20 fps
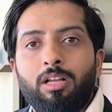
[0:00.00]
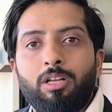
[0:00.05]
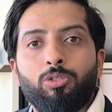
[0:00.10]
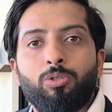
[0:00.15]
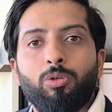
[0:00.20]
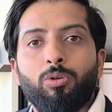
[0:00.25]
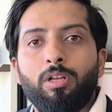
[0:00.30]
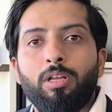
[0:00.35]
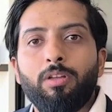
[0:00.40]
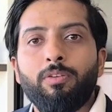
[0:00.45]

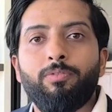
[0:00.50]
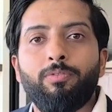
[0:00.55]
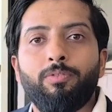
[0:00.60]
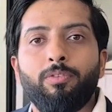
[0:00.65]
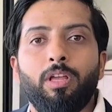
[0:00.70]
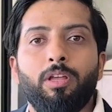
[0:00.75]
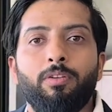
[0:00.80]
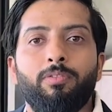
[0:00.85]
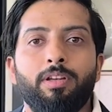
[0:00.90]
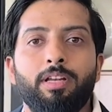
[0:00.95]
So
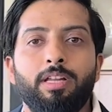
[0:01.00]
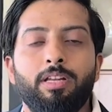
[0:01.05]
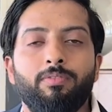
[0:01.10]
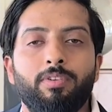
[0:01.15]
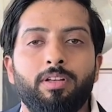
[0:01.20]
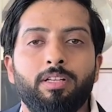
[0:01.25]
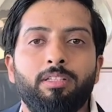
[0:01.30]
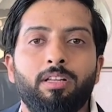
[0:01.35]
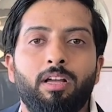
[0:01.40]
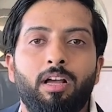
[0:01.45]
if an
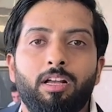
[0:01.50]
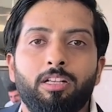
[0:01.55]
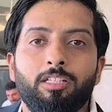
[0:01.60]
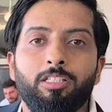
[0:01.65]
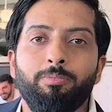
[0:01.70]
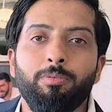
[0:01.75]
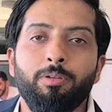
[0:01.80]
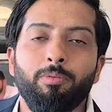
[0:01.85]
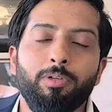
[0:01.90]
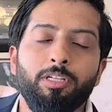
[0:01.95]
investor
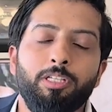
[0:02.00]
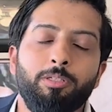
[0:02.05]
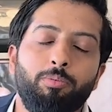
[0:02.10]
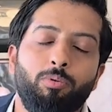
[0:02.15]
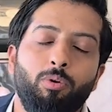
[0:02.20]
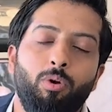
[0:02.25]
asks me which